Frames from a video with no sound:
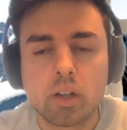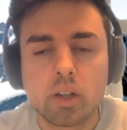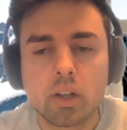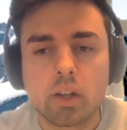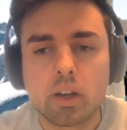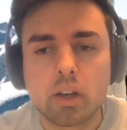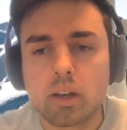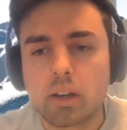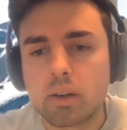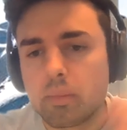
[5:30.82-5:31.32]

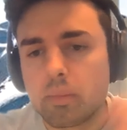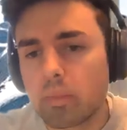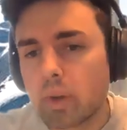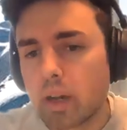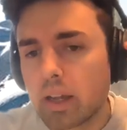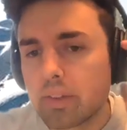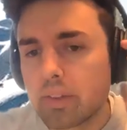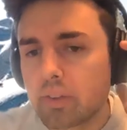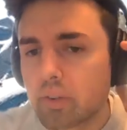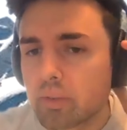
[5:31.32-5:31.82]

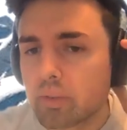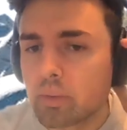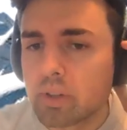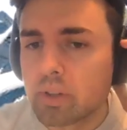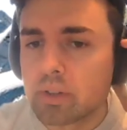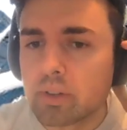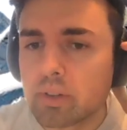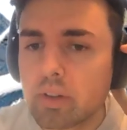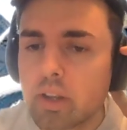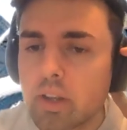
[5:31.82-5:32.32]
Answer of
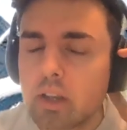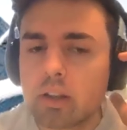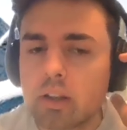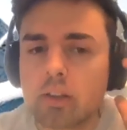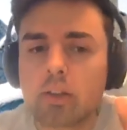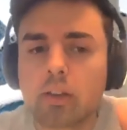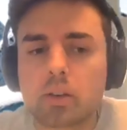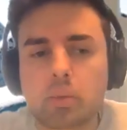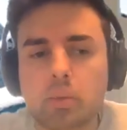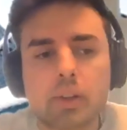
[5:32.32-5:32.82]
question.
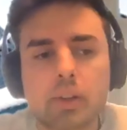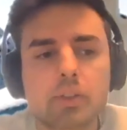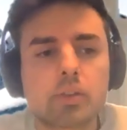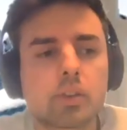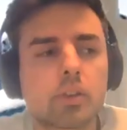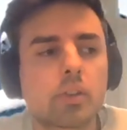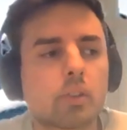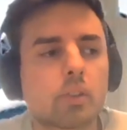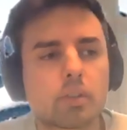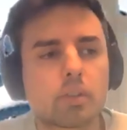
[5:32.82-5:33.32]
The
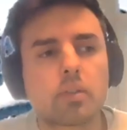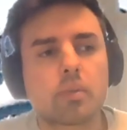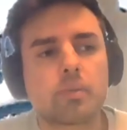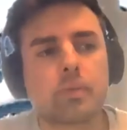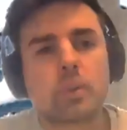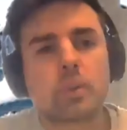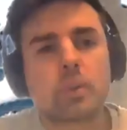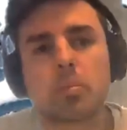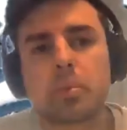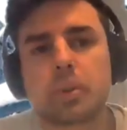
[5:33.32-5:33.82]
questions
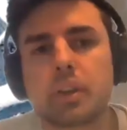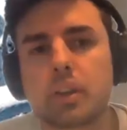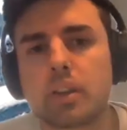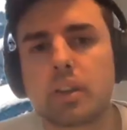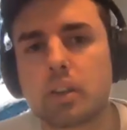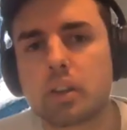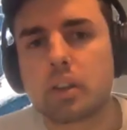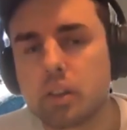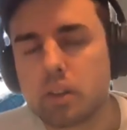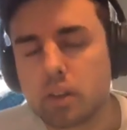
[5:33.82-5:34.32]
will
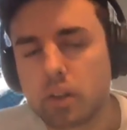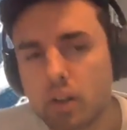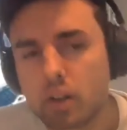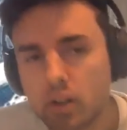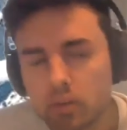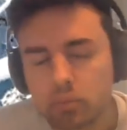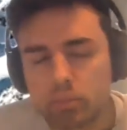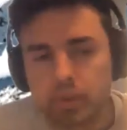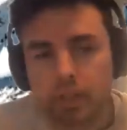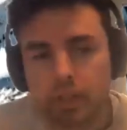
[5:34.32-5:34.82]
be
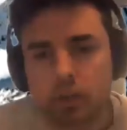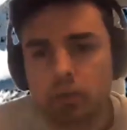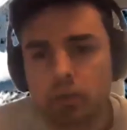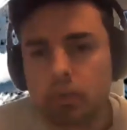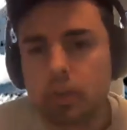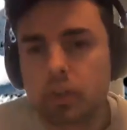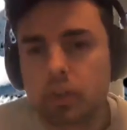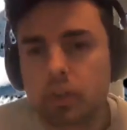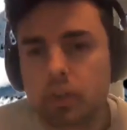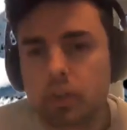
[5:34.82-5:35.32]

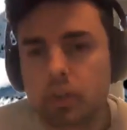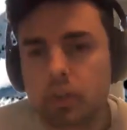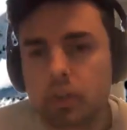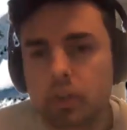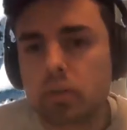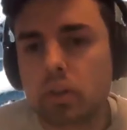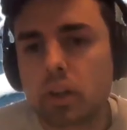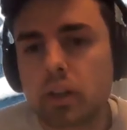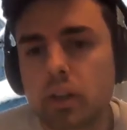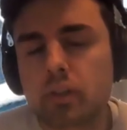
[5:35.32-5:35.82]

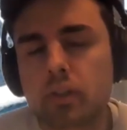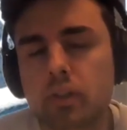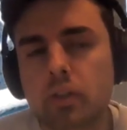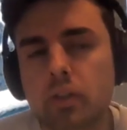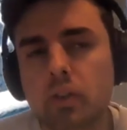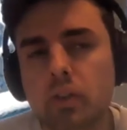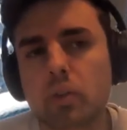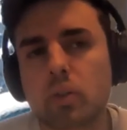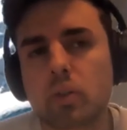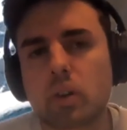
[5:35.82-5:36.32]
individually, so
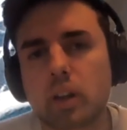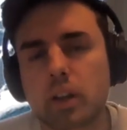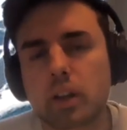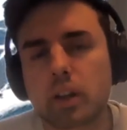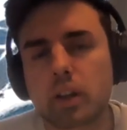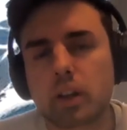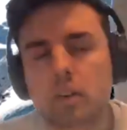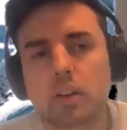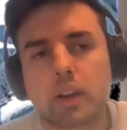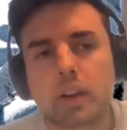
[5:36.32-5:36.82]
like I
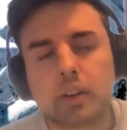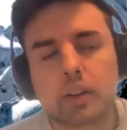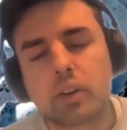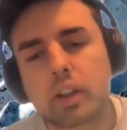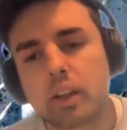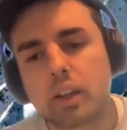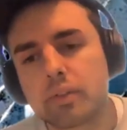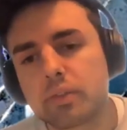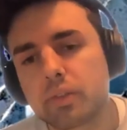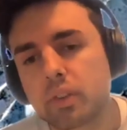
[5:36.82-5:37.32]
don't have
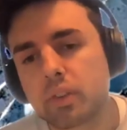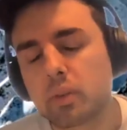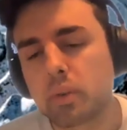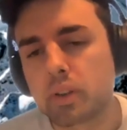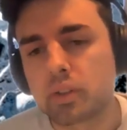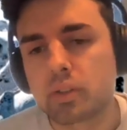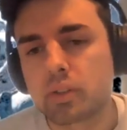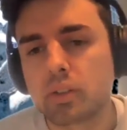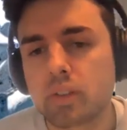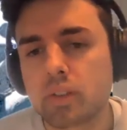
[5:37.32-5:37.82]
the
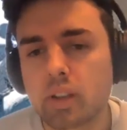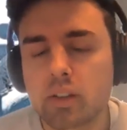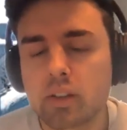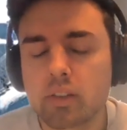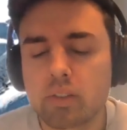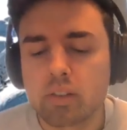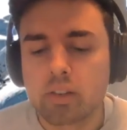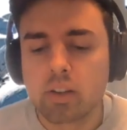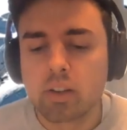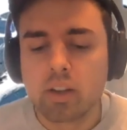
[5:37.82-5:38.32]
questions yet.
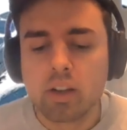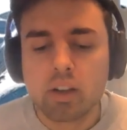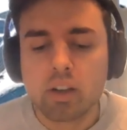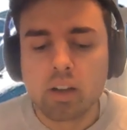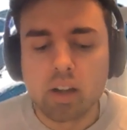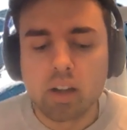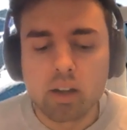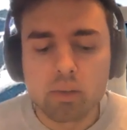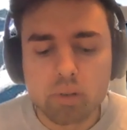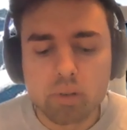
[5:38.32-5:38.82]

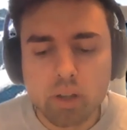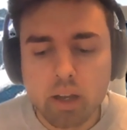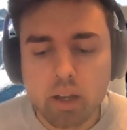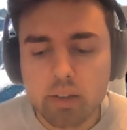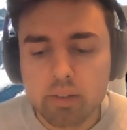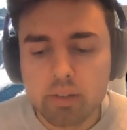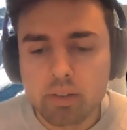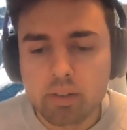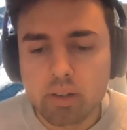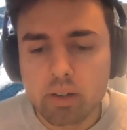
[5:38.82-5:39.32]
I will
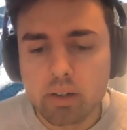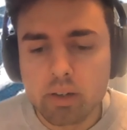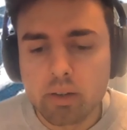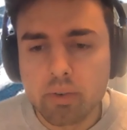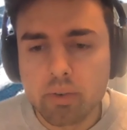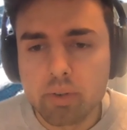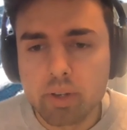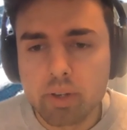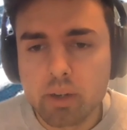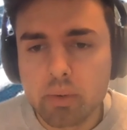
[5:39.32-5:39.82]
ask
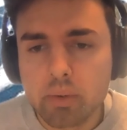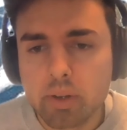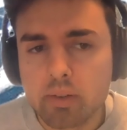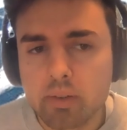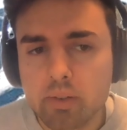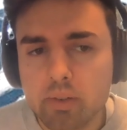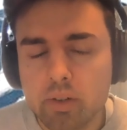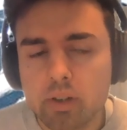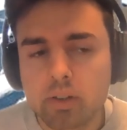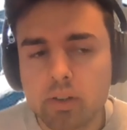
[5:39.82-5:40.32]
3
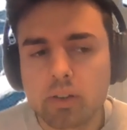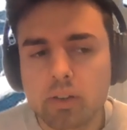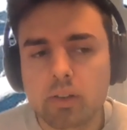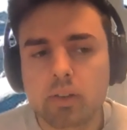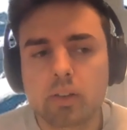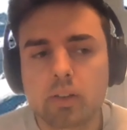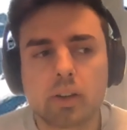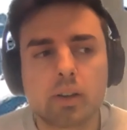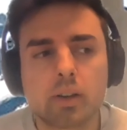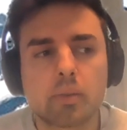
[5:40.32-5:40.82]

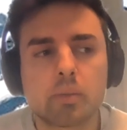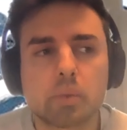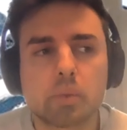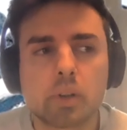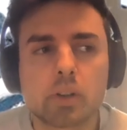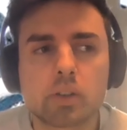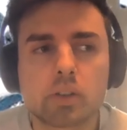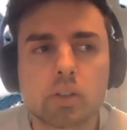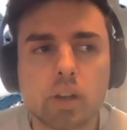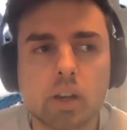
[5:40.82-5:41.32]
questions
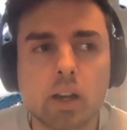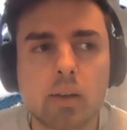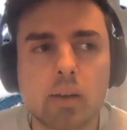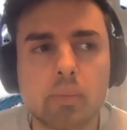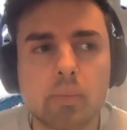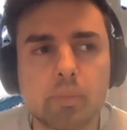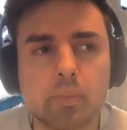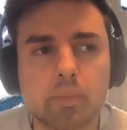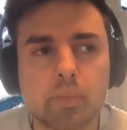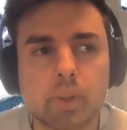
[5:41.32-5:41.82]
which
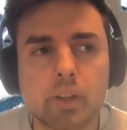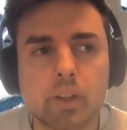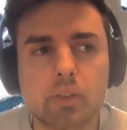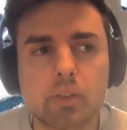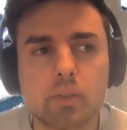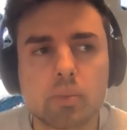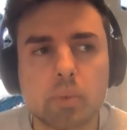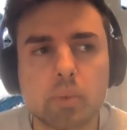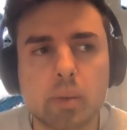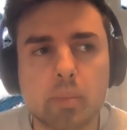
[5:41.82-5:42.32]
come
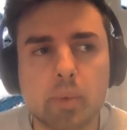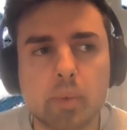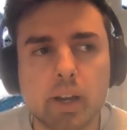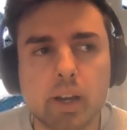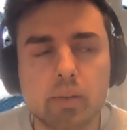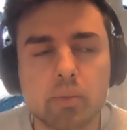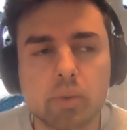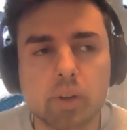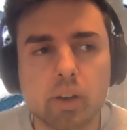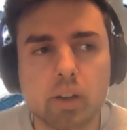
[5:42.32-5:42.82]
into my
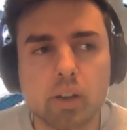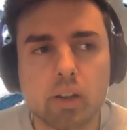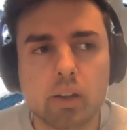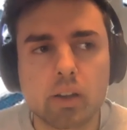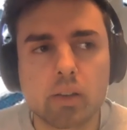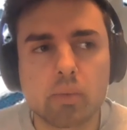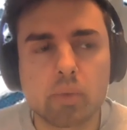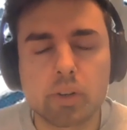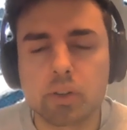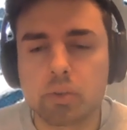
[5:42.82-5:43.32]
mind
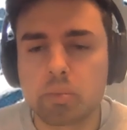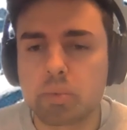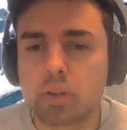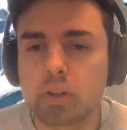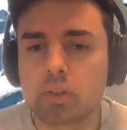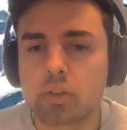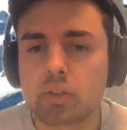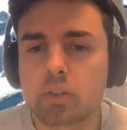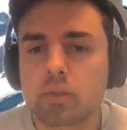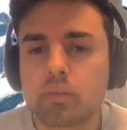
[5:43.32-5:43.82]
when you
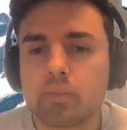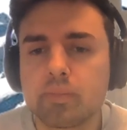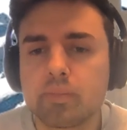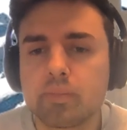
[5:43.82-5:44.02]
pitch.